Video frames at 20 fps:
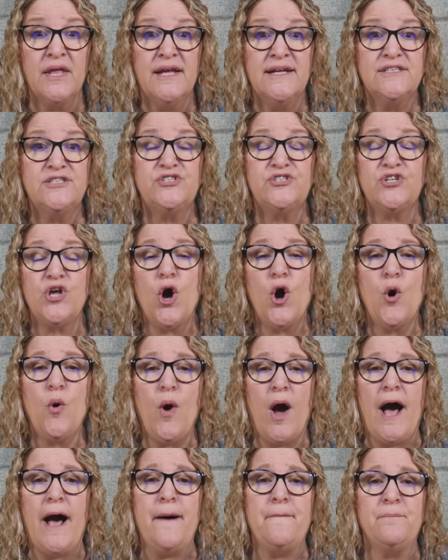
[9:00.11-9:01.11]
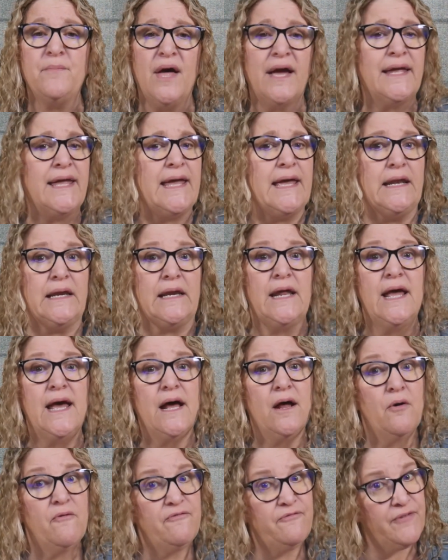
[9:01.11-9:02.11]
So again,
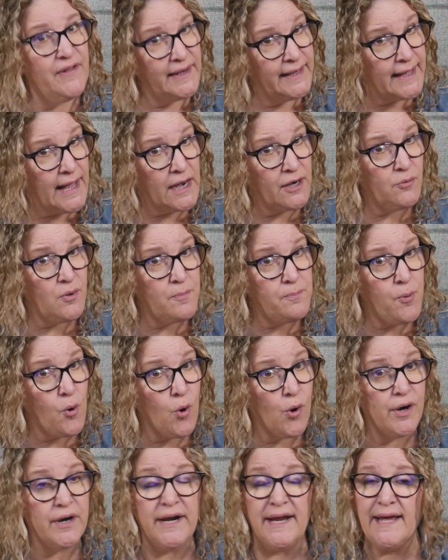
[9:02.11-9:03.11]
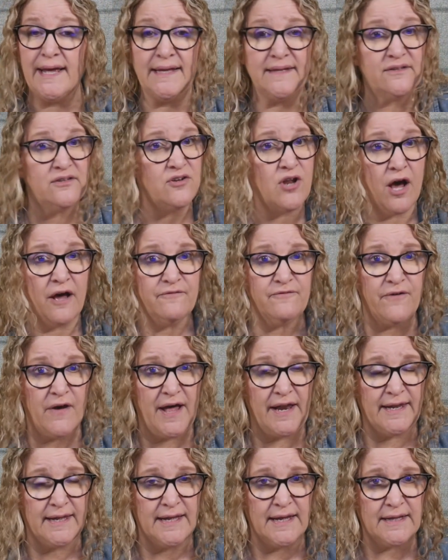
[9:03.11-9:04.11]
filling out a report is not
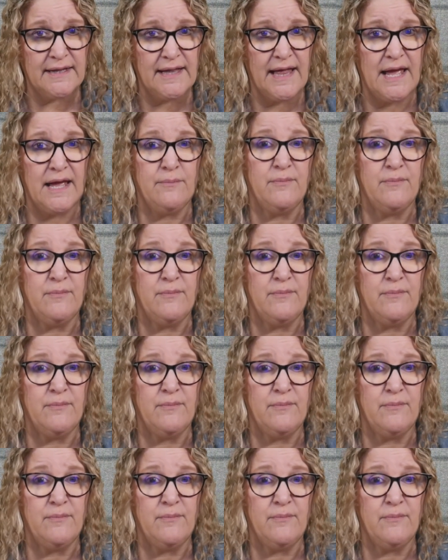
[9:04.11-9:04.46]
filing a claim.